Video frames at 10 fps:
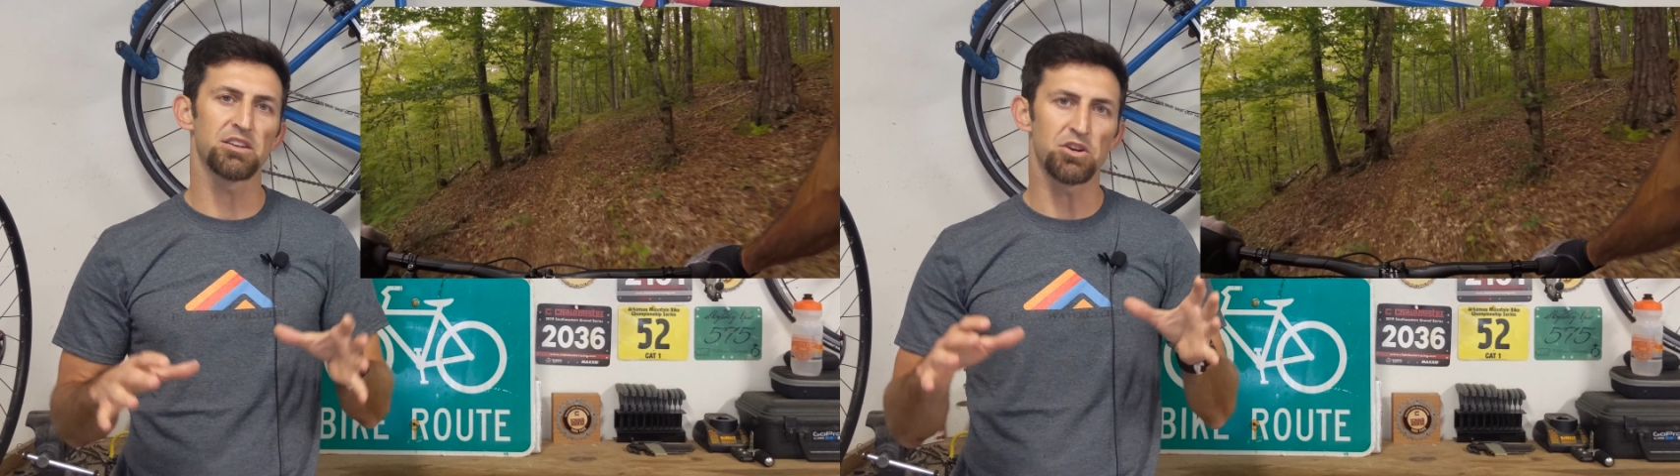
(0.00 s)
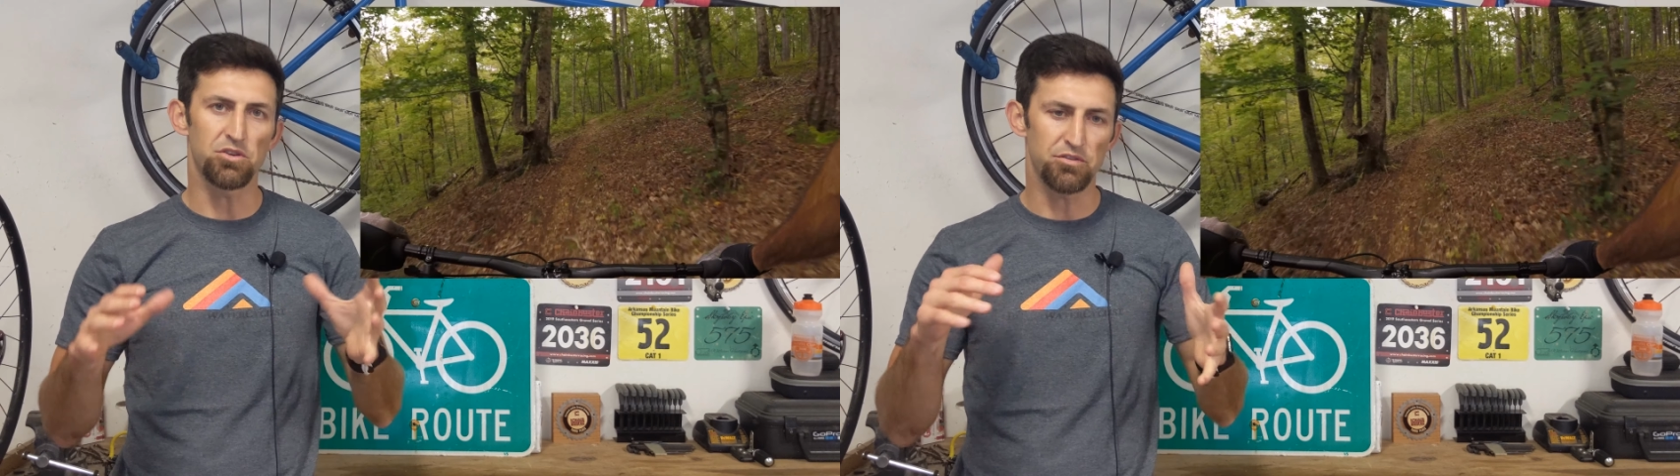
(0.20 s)

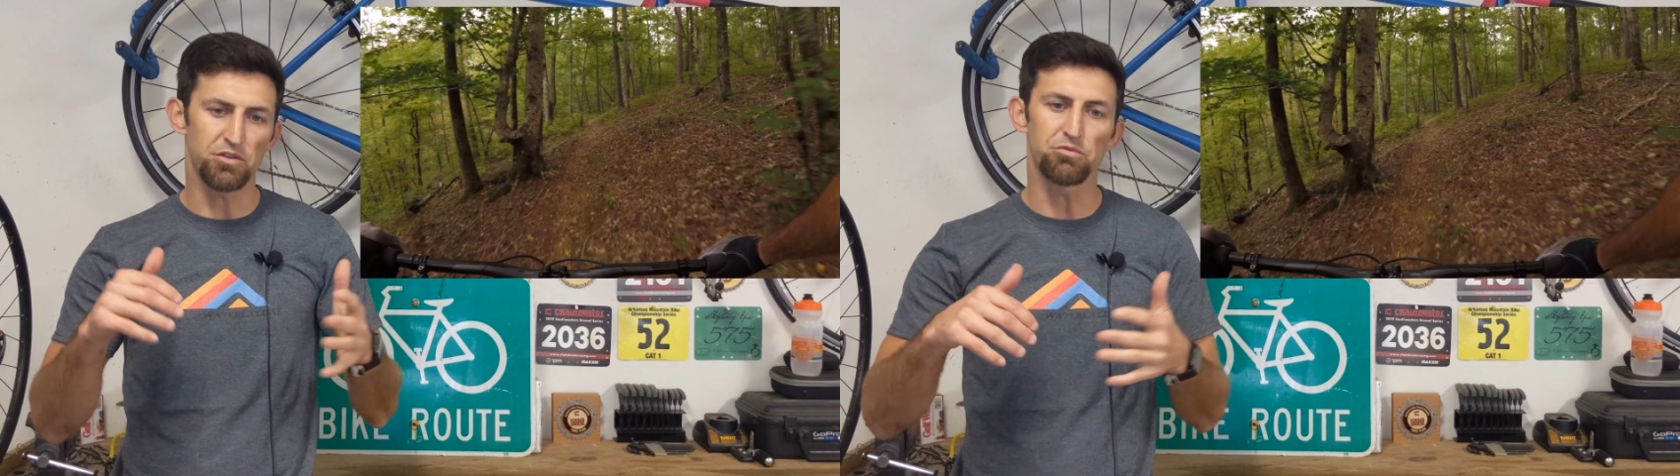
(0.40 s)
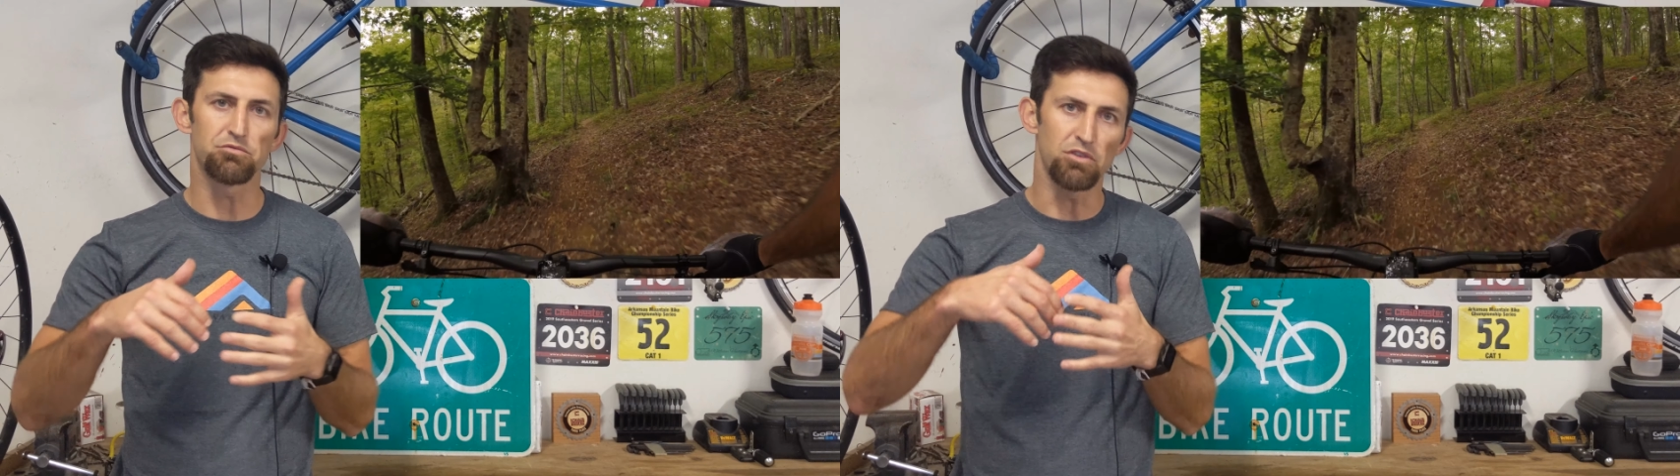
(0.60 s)
you know,
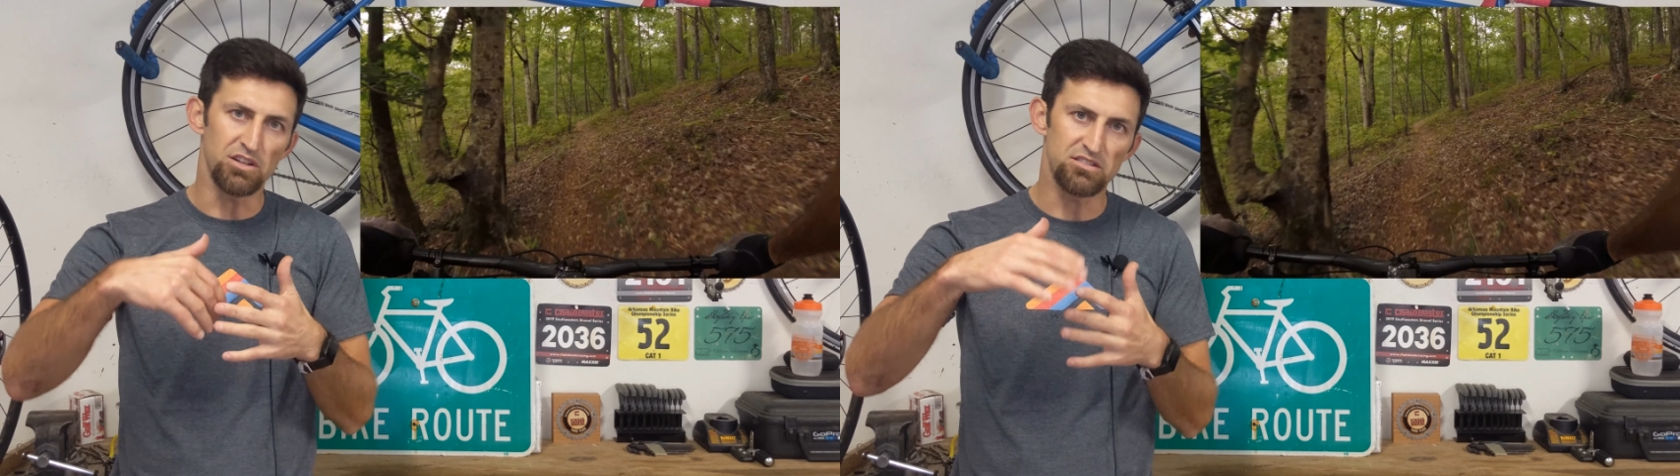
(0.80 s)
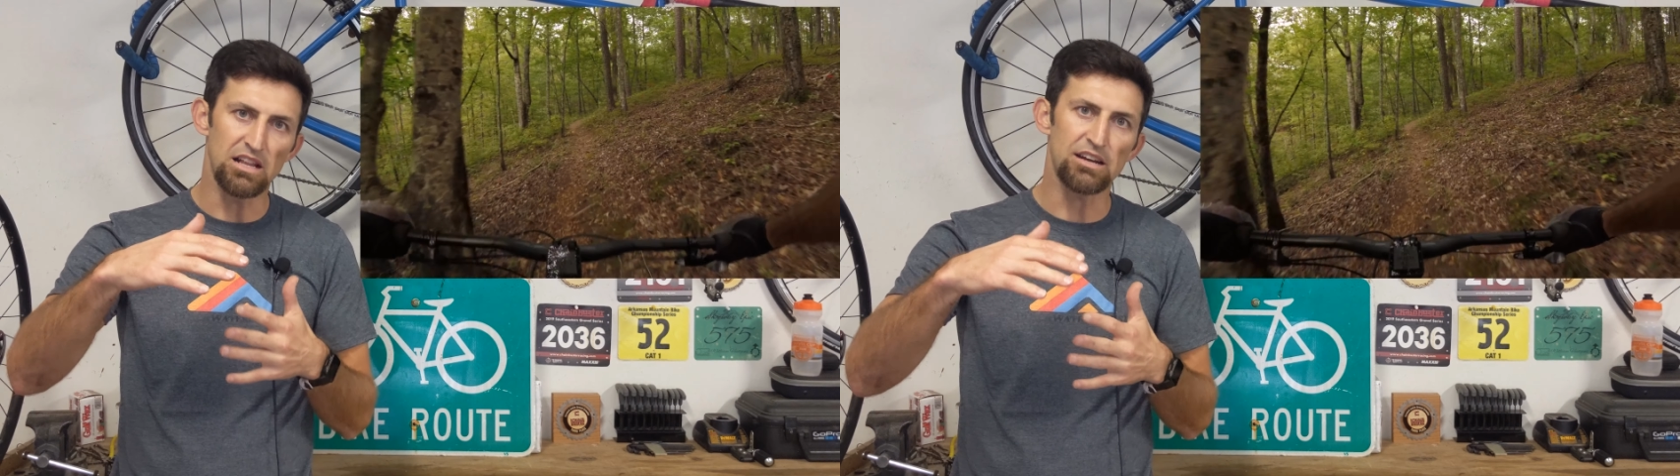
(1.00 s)
if you
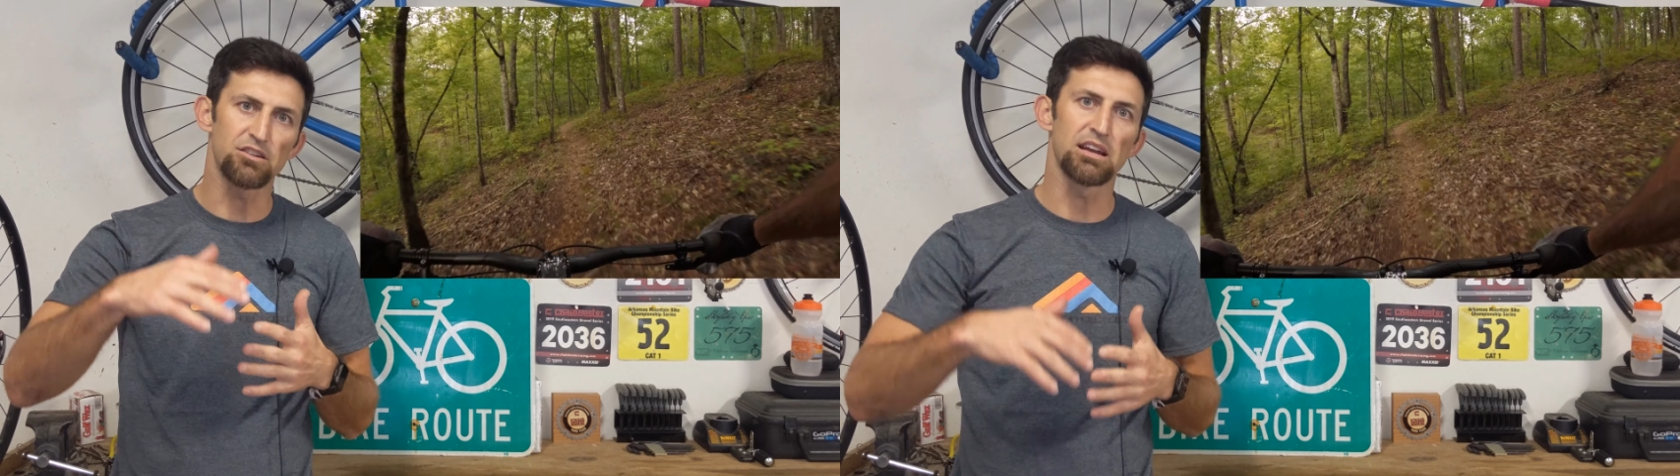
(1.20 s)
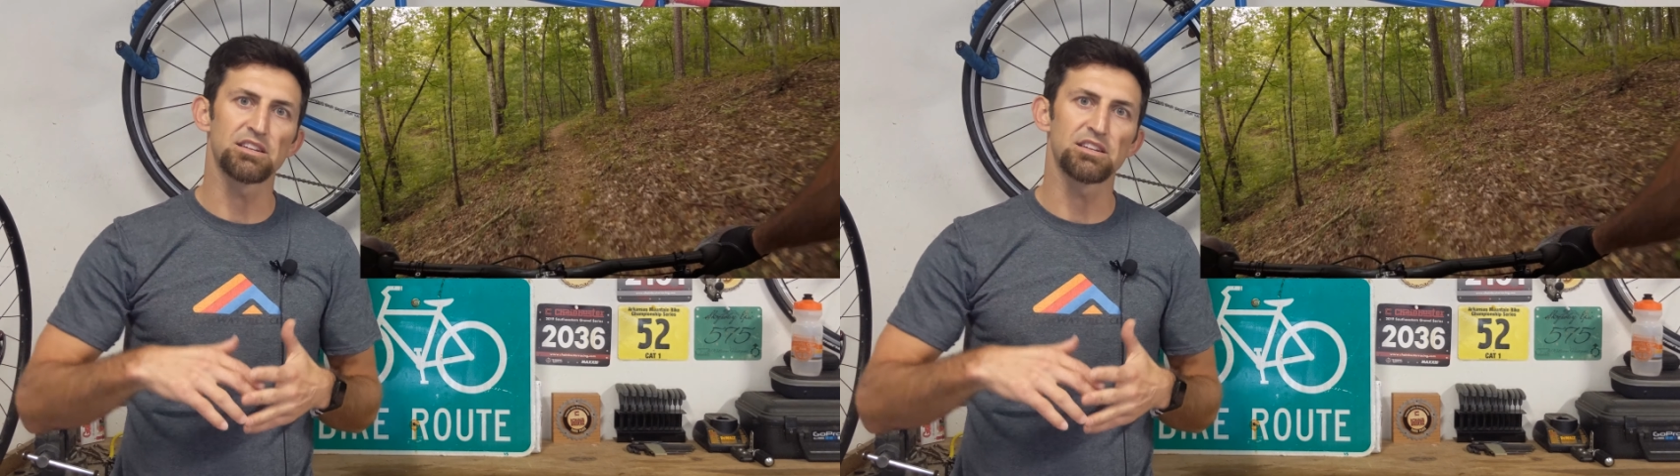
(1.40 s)
run a slacker